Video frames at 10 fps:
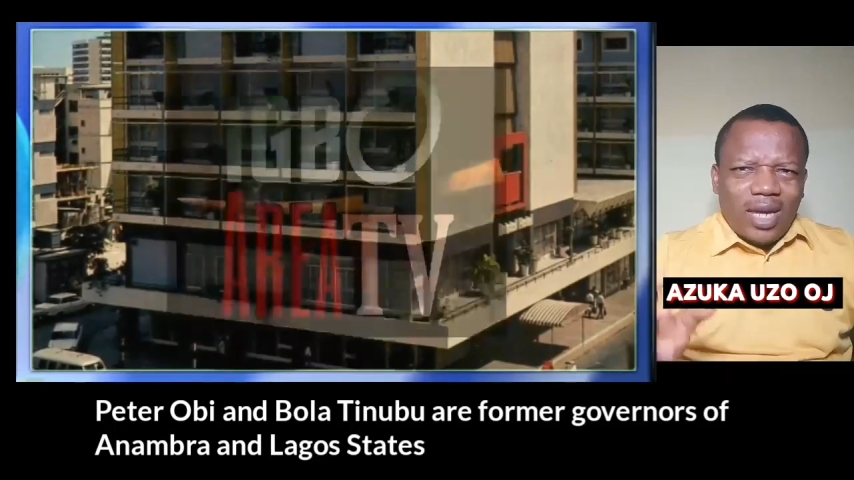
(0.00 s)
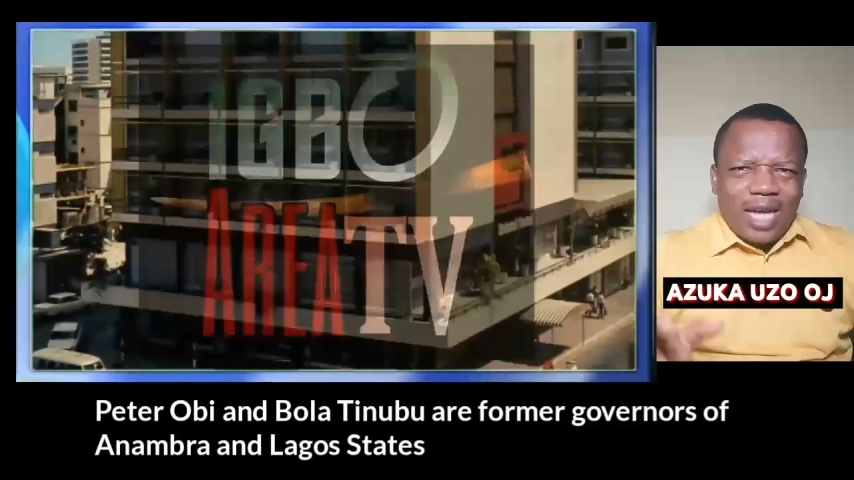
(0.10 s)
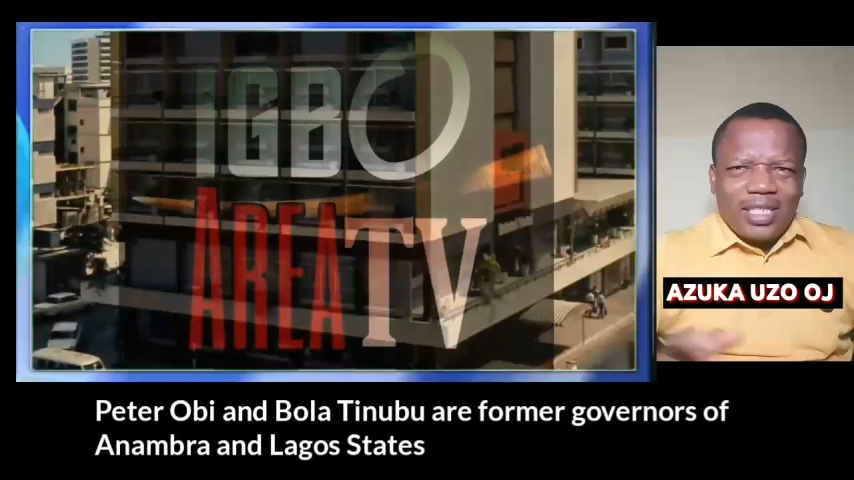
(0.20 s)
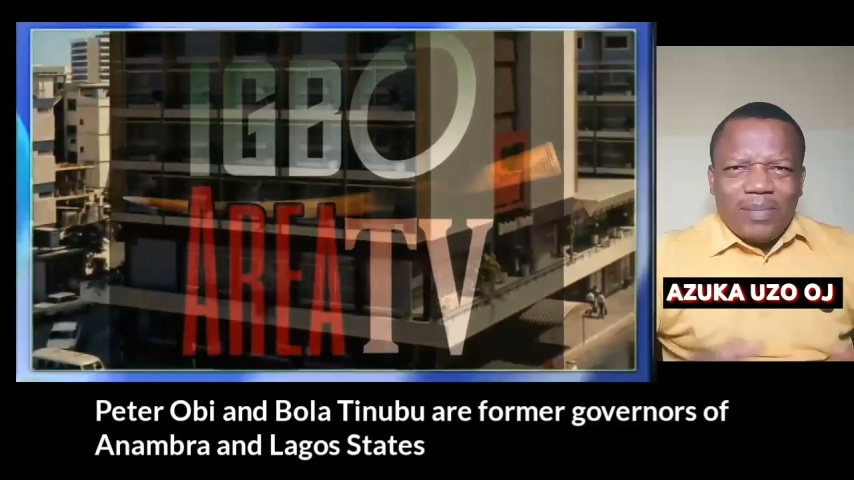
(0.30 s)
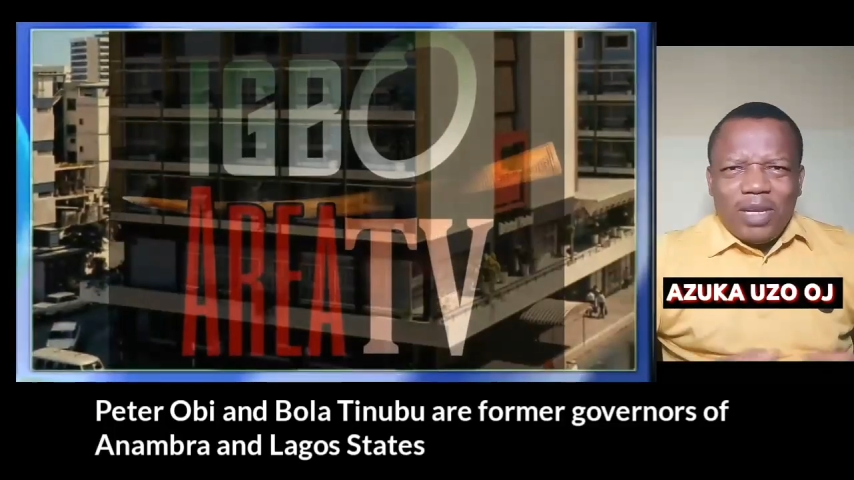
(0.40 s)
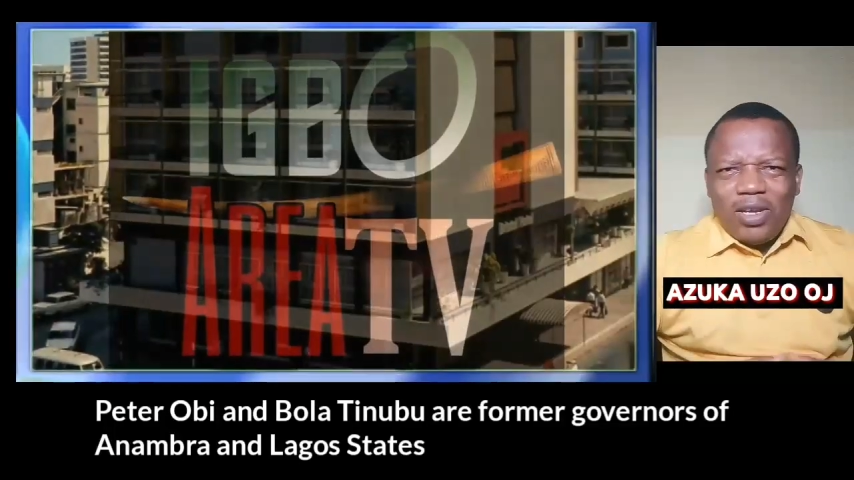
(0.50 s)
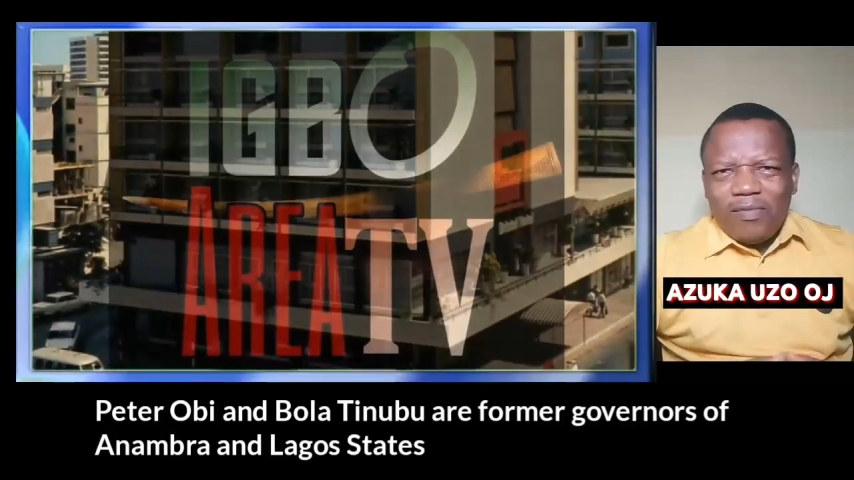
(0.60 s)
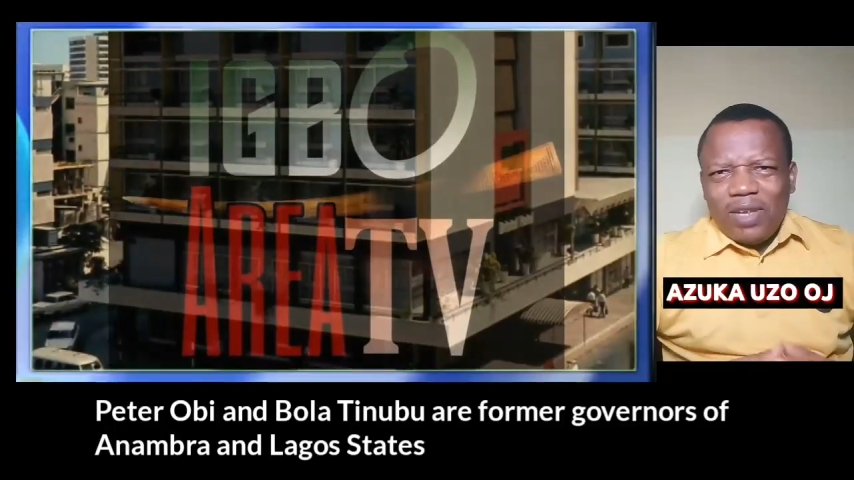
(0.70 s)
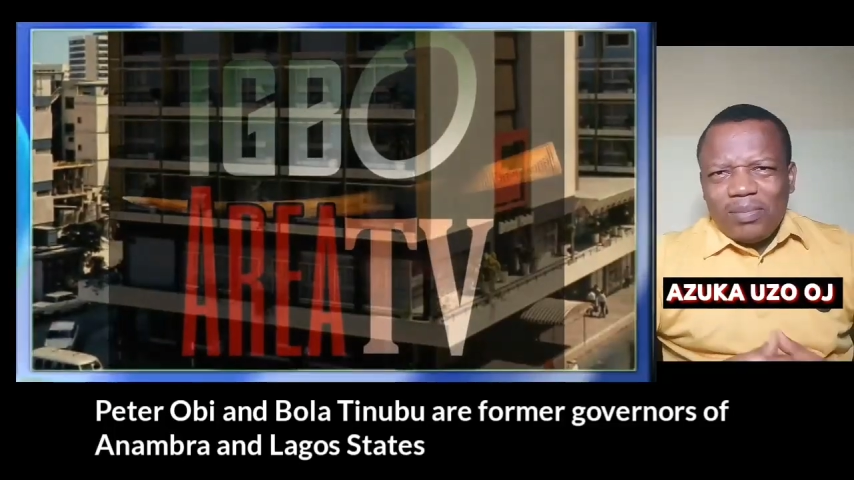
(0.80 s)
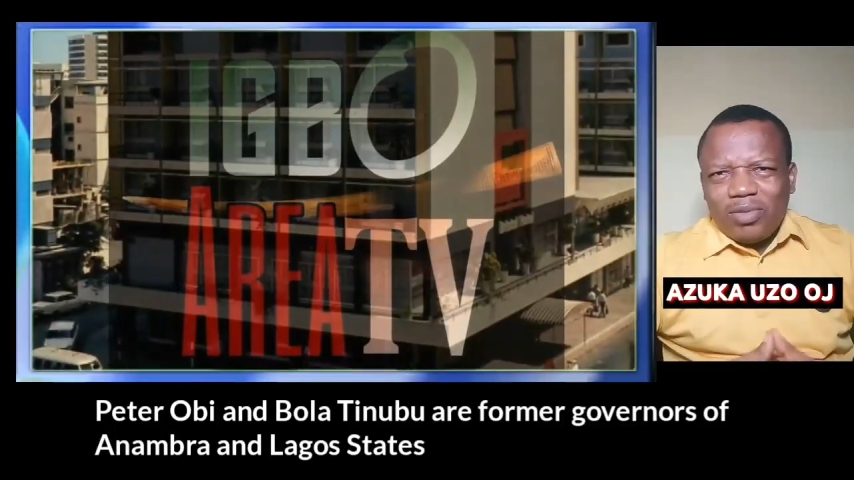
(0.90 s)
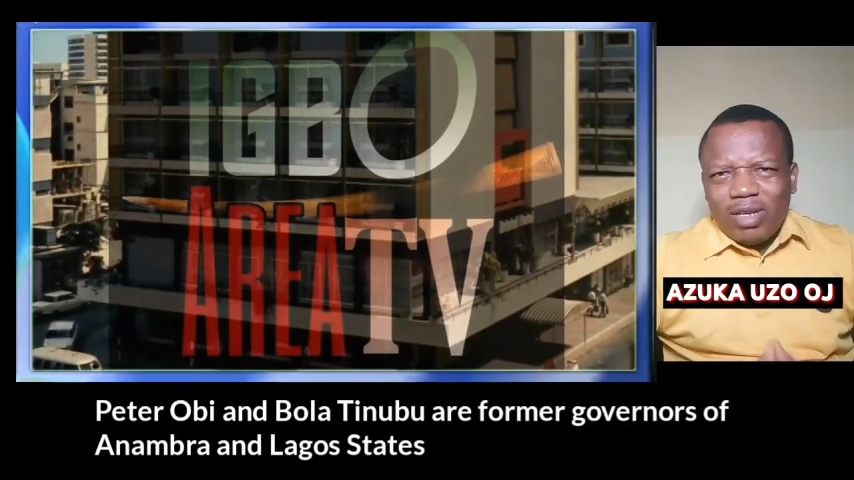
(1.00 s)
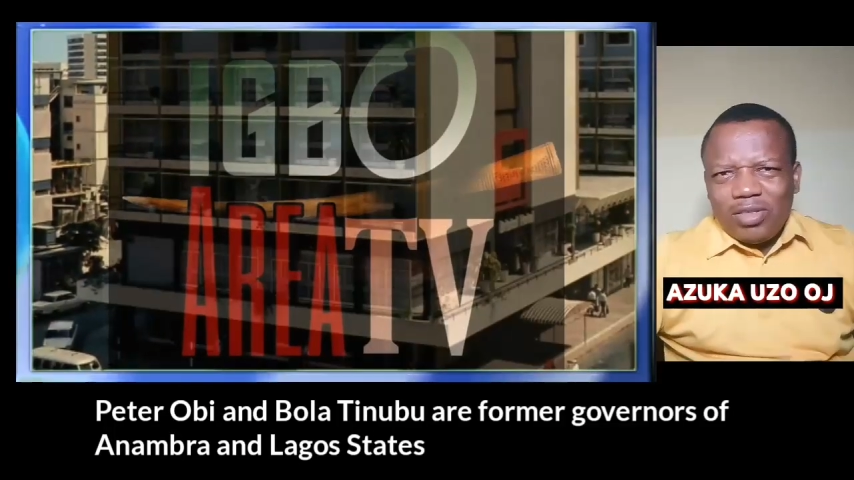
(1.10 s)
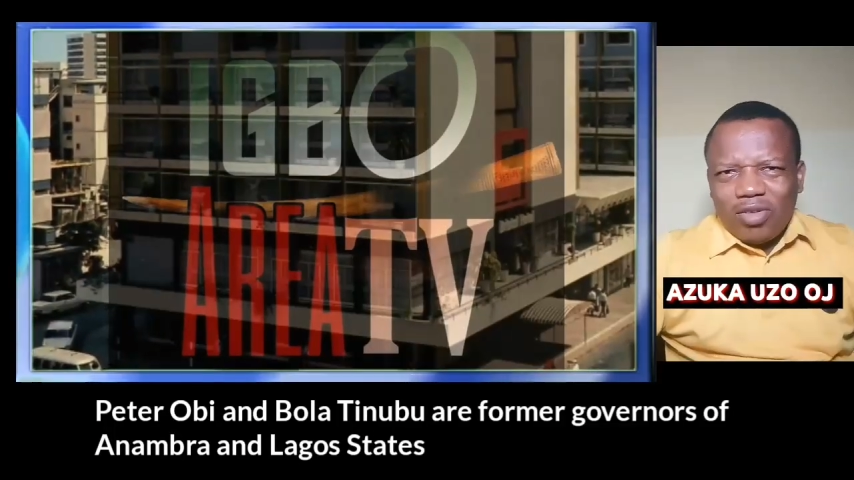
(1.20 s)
I see many of them trying